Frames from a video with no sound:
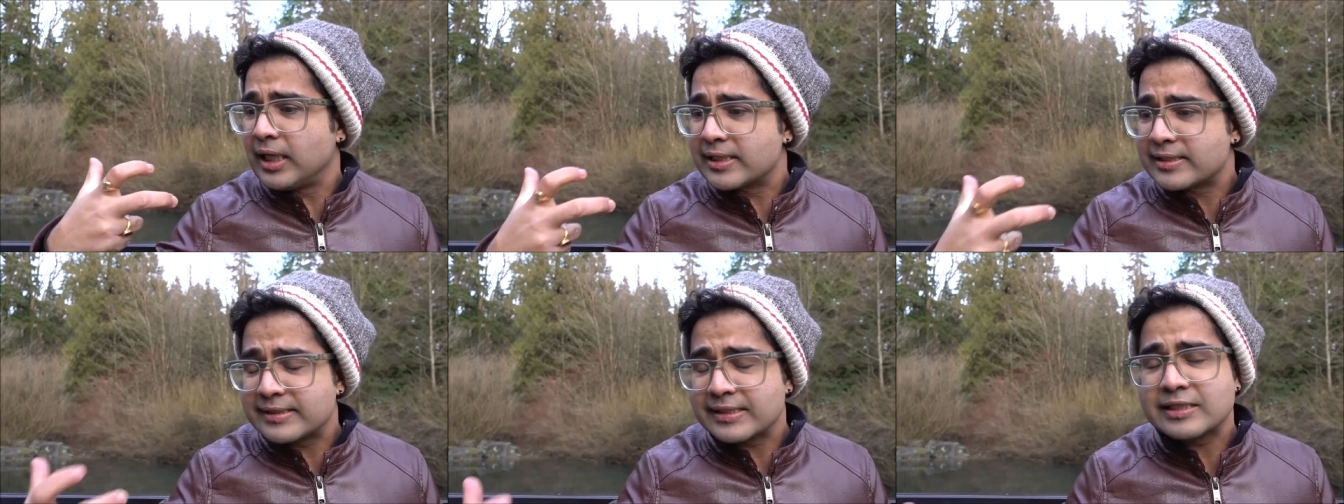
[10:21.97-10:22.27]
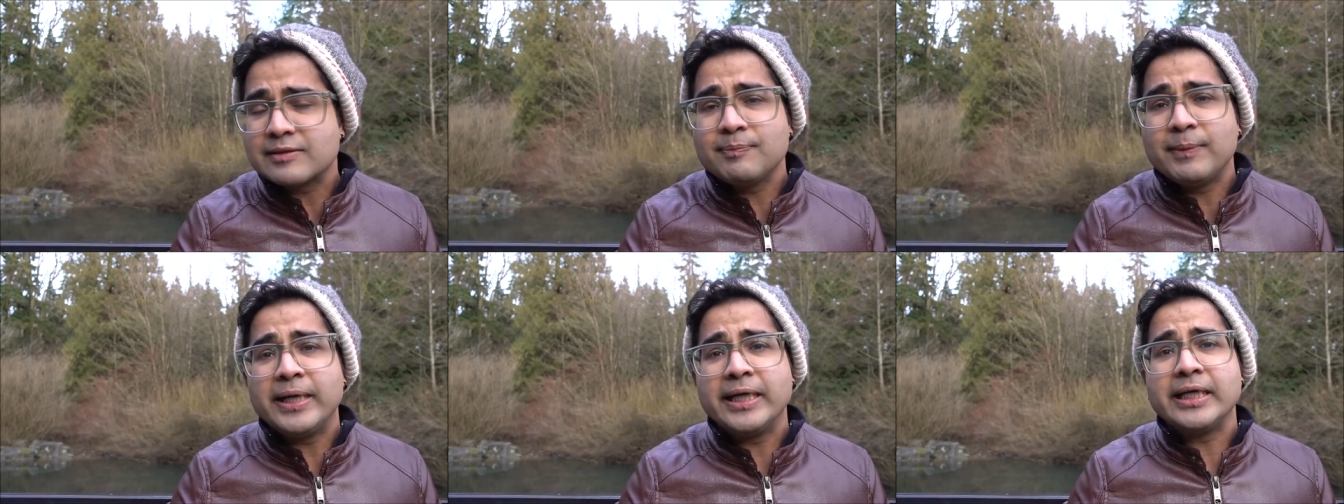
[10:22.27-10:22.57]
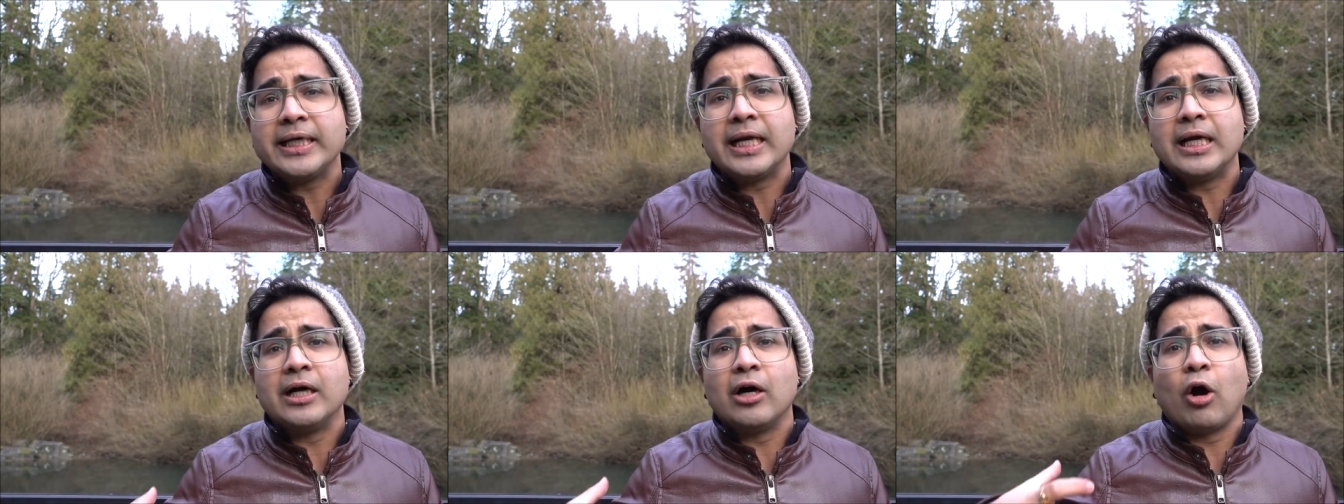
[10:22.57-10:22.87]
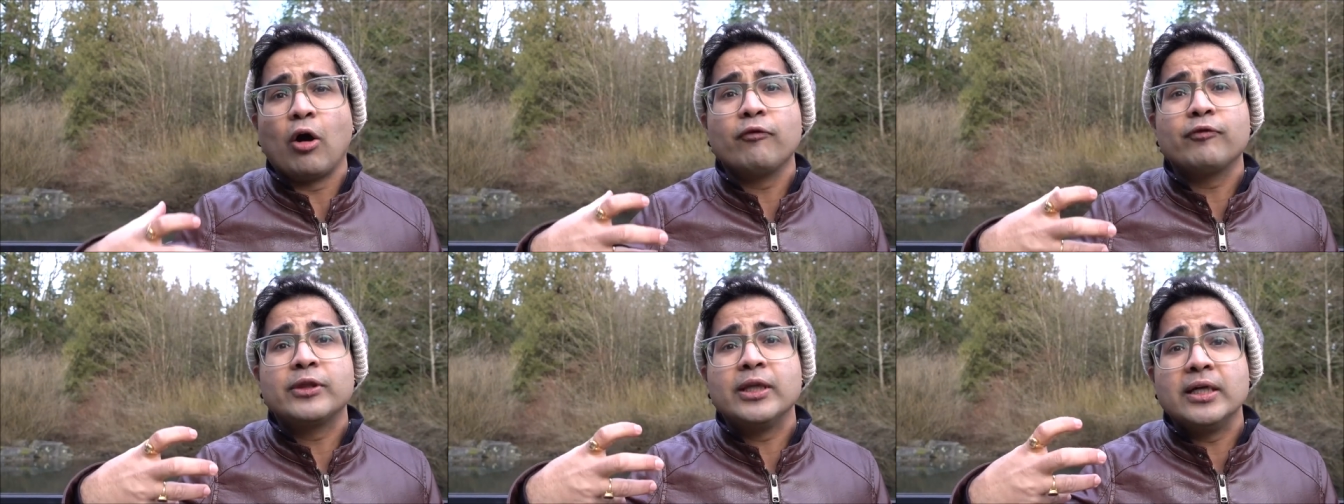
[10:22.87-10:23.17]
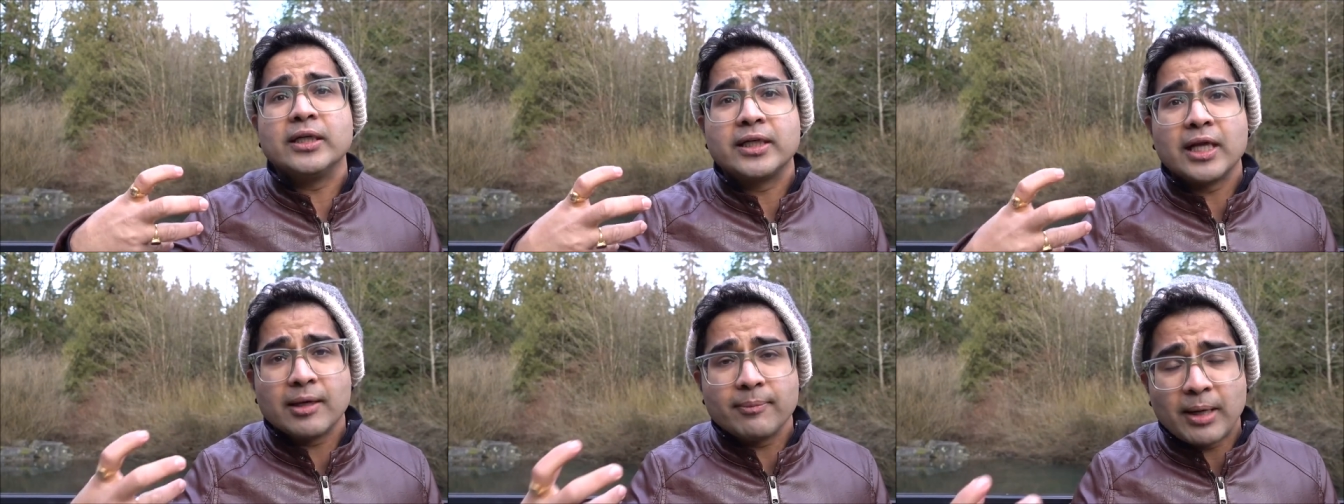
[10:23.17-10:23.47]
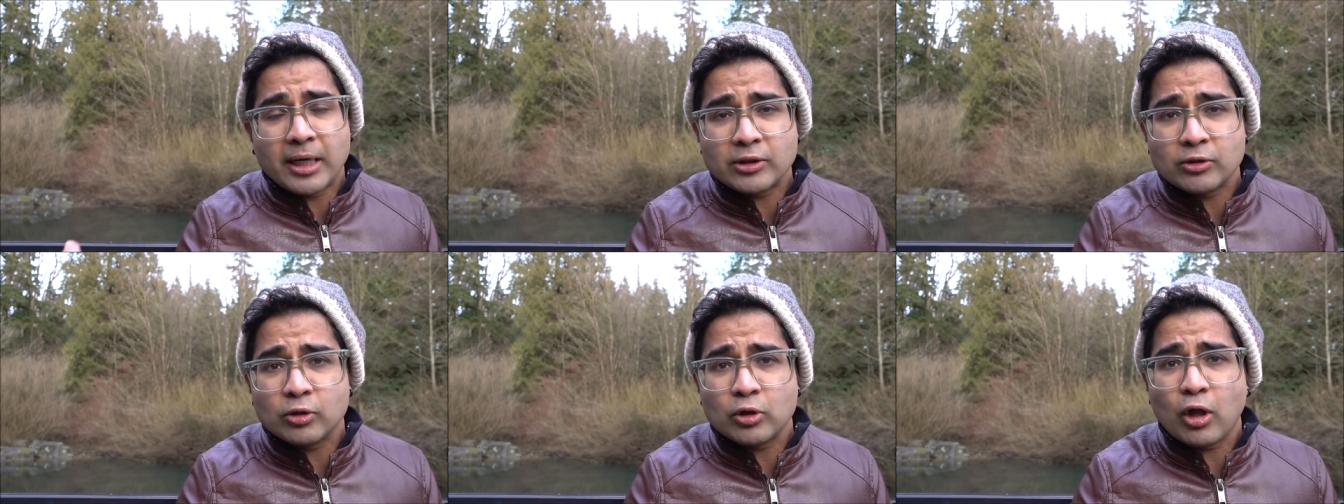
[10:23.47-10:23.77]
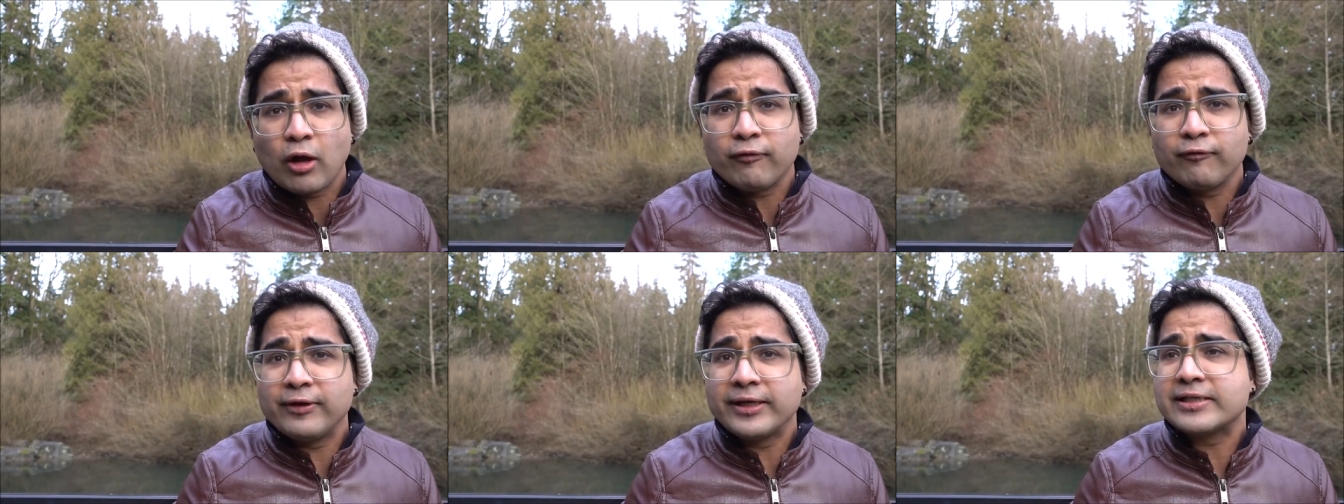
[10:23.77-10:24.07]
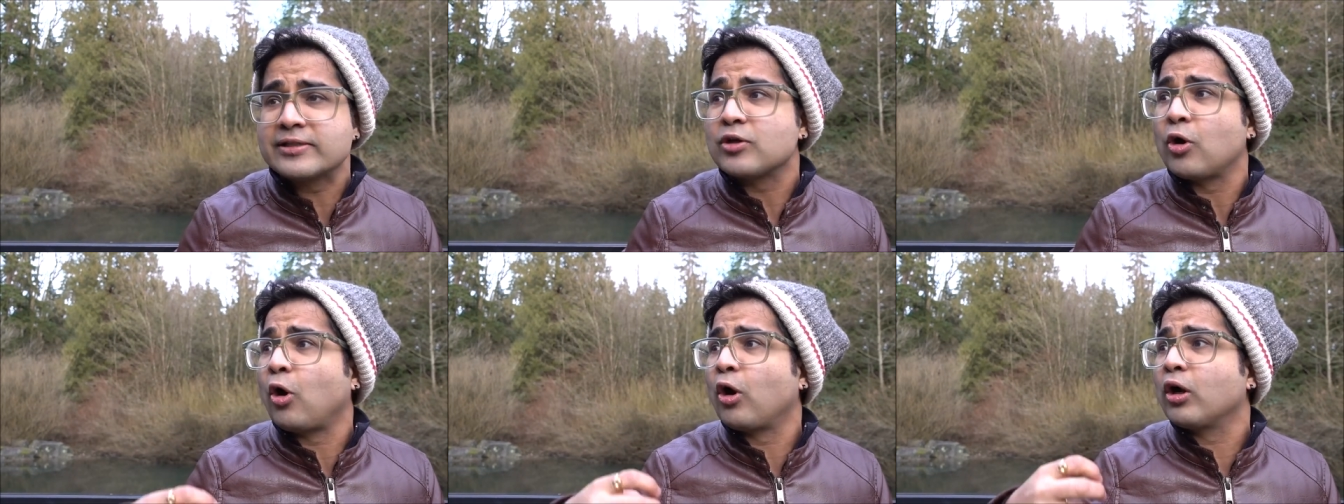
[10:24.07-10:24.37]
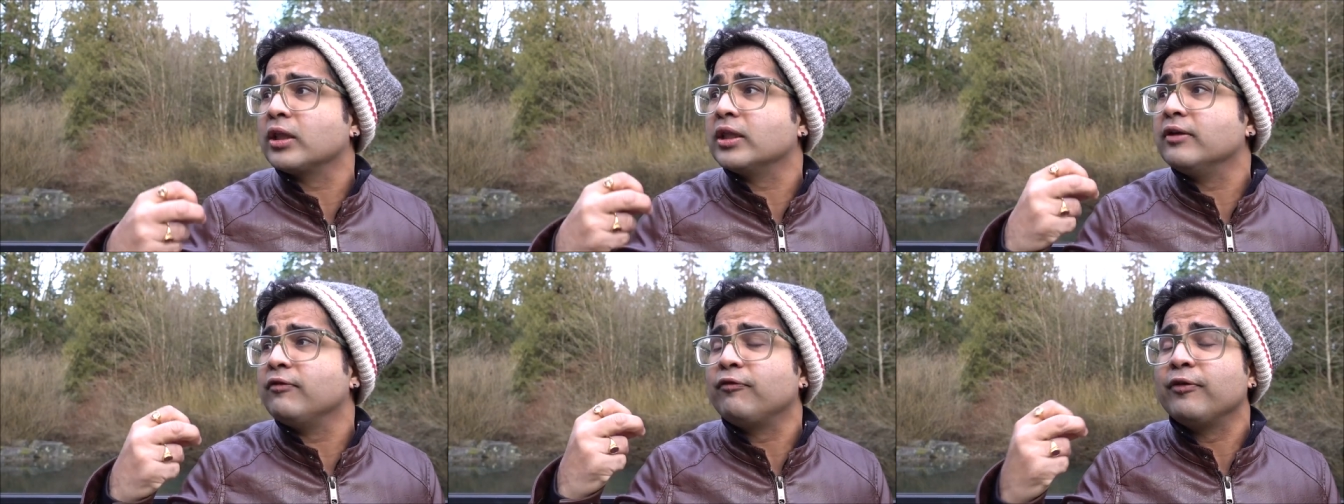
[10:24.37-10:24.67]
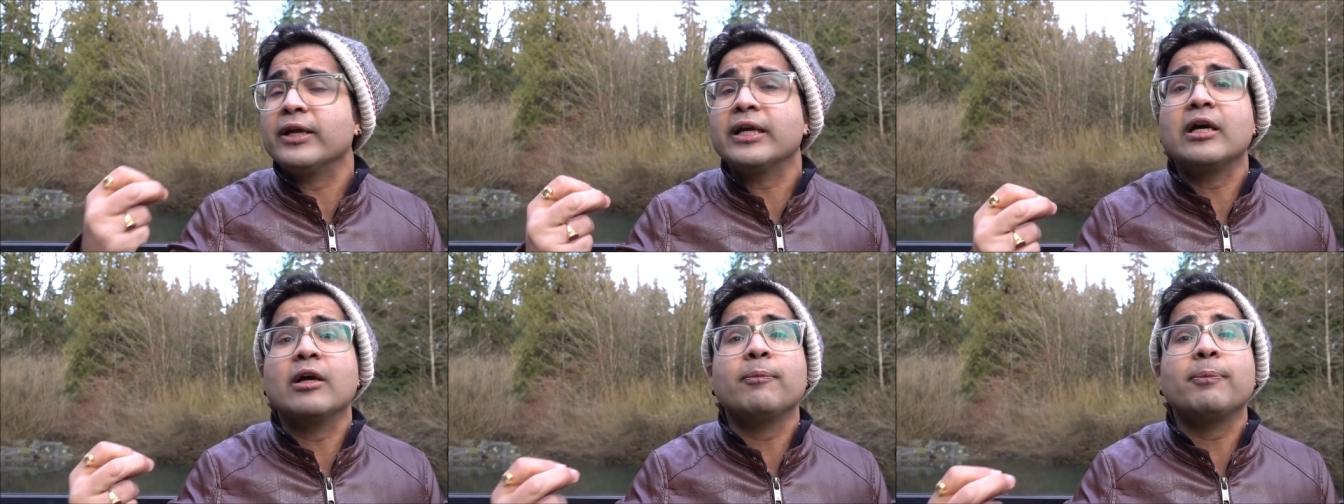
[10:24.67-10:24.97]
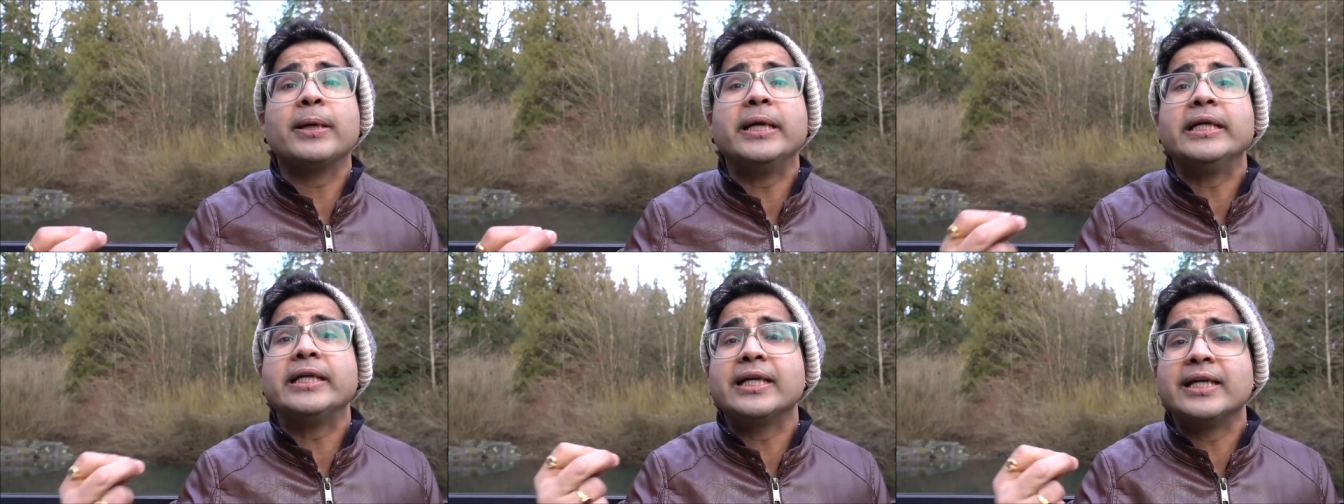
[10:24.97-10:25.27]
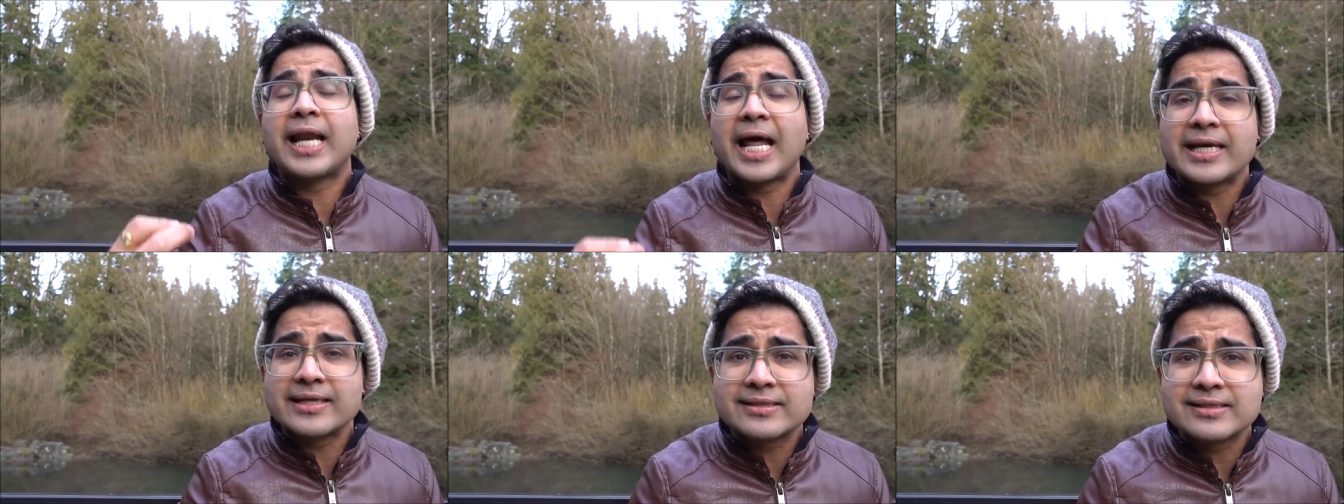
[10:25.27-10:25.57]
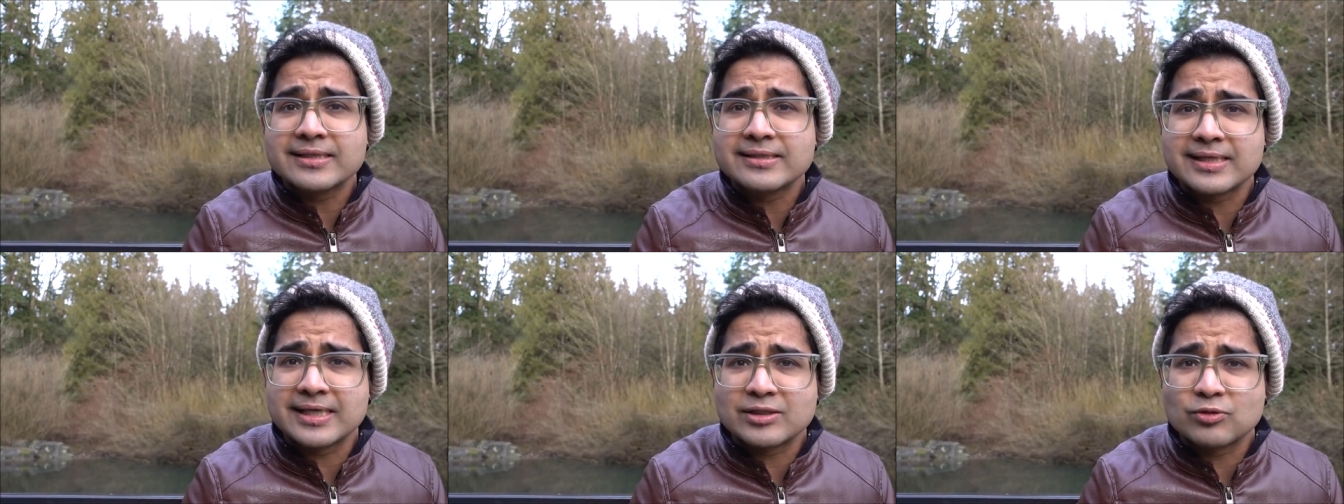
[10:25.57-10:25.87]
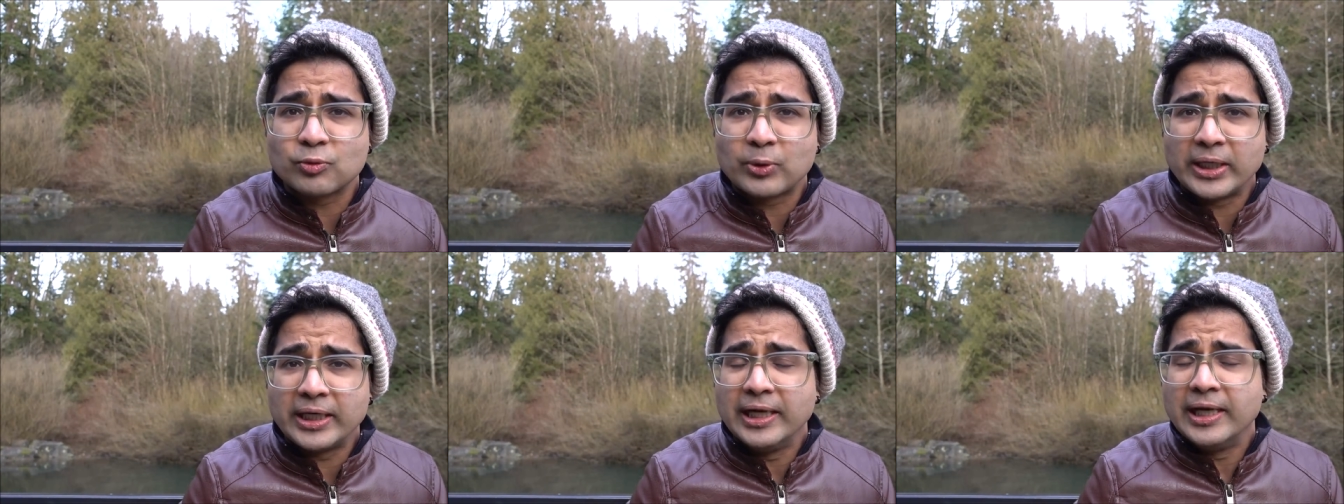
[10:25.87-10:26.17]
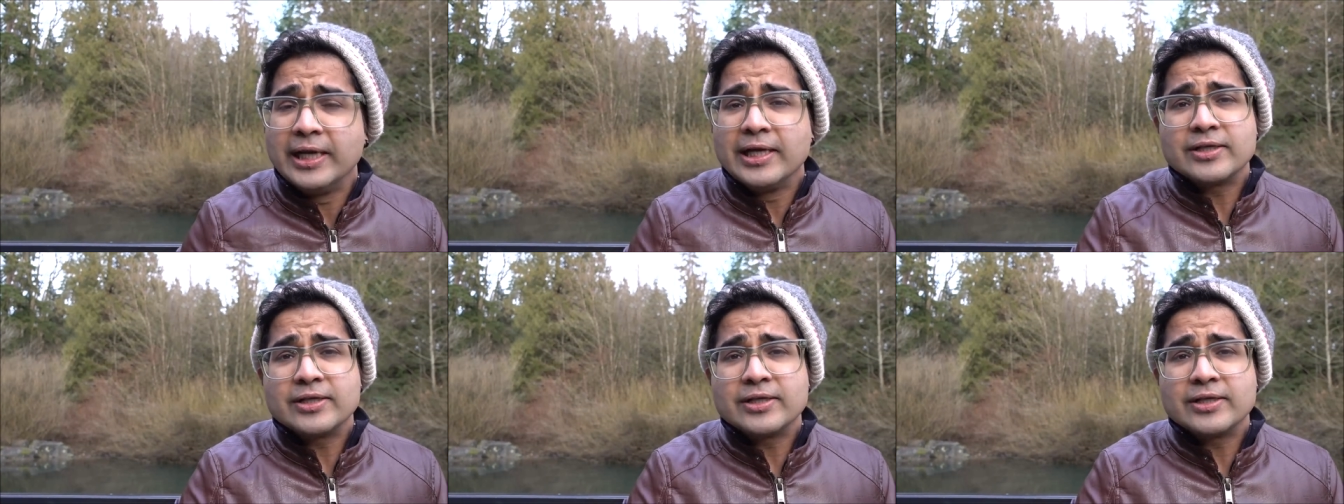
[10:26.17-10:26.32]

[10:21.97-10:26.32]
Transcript: assessment of the dermatoglyphics or the fingerprint analysis as well.